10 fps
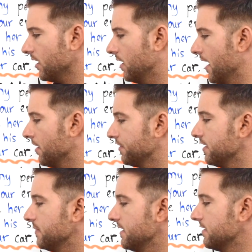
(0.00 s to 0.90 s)

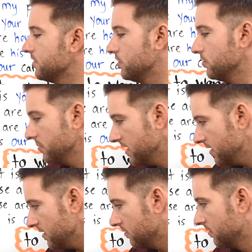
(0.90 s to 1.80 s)
Healthy means you
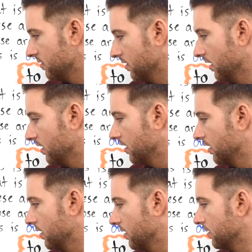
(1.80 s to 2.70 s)
eat
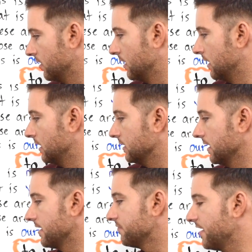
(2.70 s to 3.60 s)

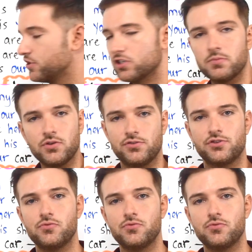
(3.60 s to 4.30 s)
like vegetables,